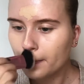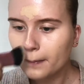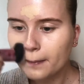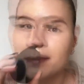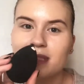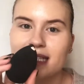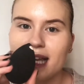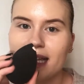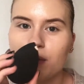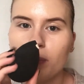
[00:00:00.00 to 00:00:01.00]
Then I'm going to
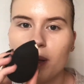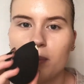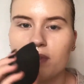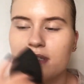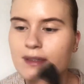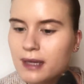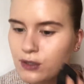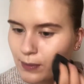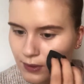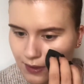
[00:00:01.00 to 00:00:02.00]
take a little pump of the
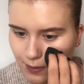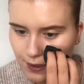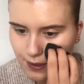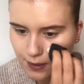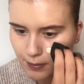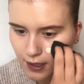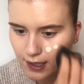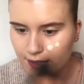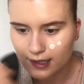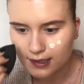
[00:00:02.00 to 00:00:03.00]
Smashbox one and apply
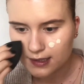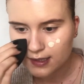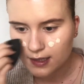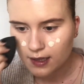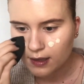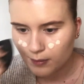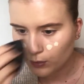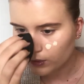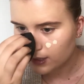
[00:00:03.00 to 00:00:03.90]
this more in the